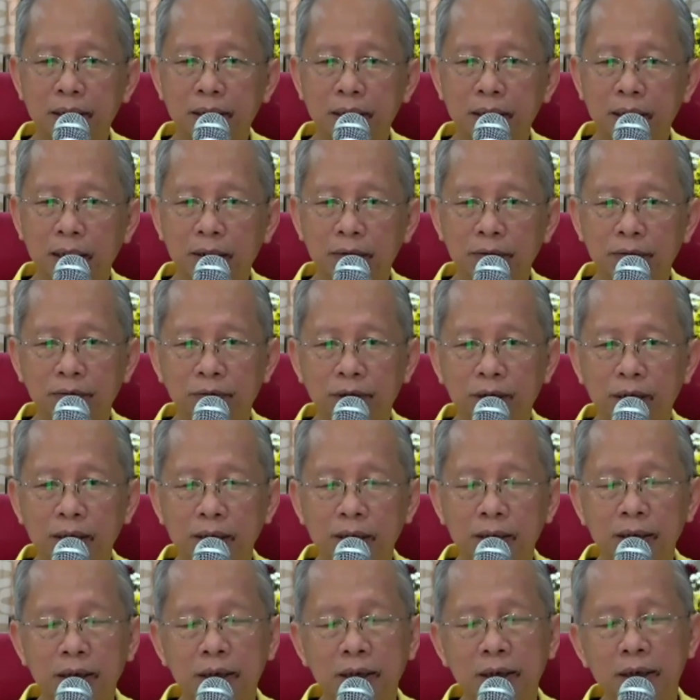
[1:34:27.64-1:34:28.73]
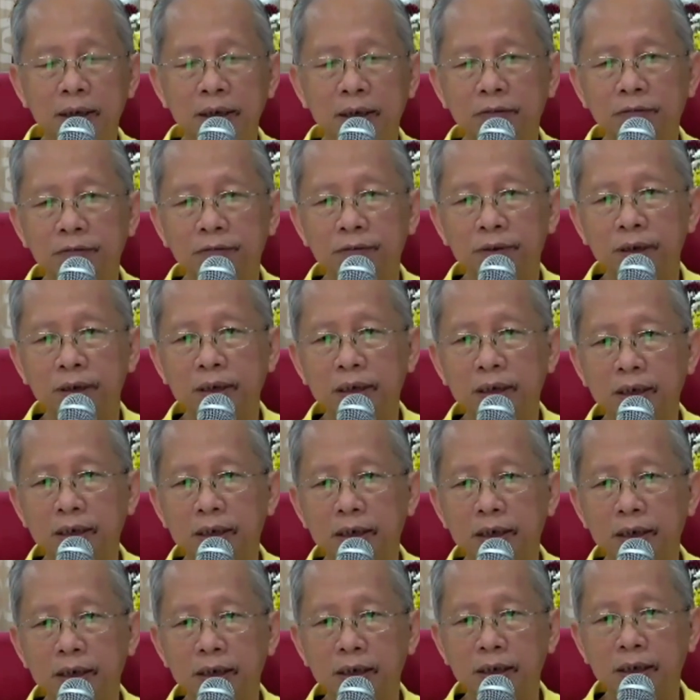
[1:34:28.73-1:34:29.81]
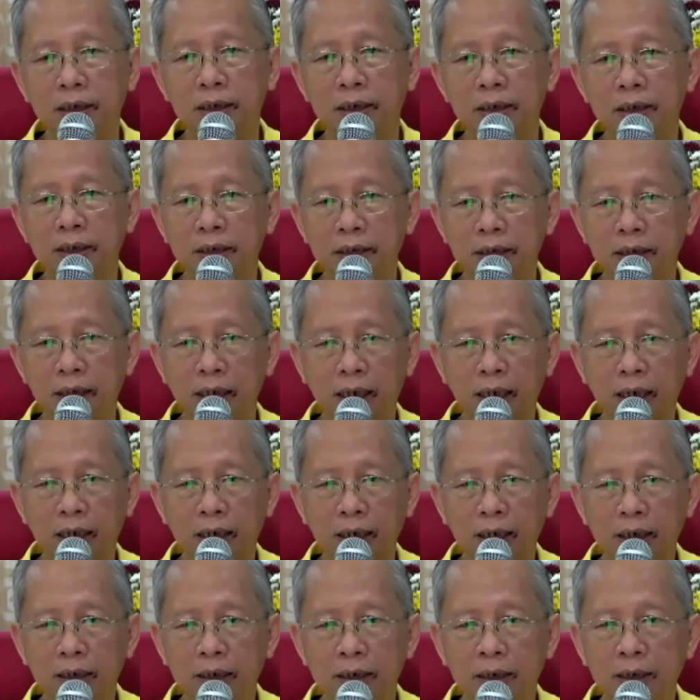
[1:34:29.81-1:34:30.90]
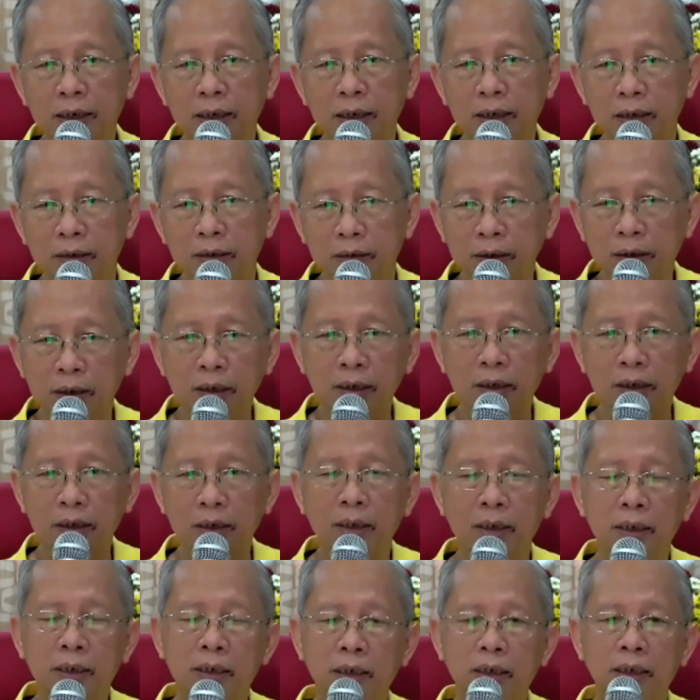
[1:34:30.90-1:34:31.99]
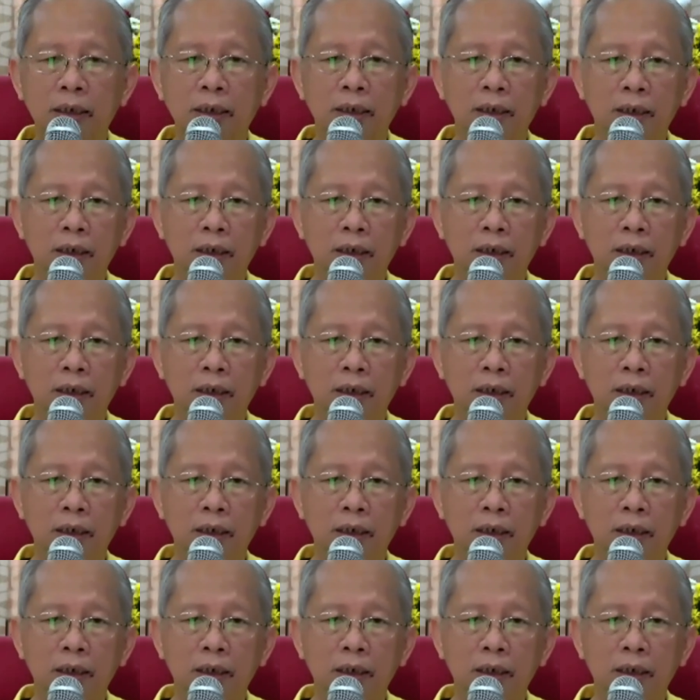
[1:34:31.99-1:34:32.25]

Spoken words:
Then whether it's the first turning, second turning, or third turning,